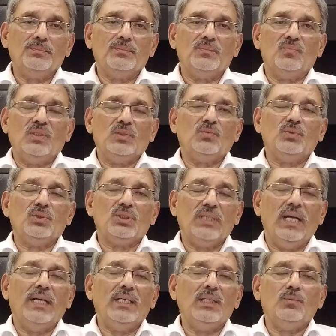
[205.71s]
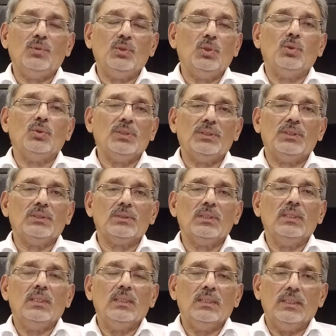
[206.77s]
once we sign it, we know it is
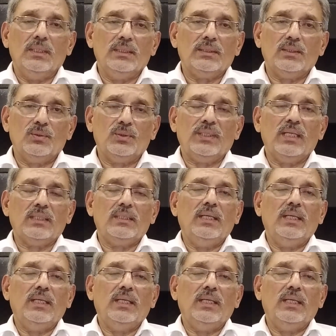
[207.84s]
contract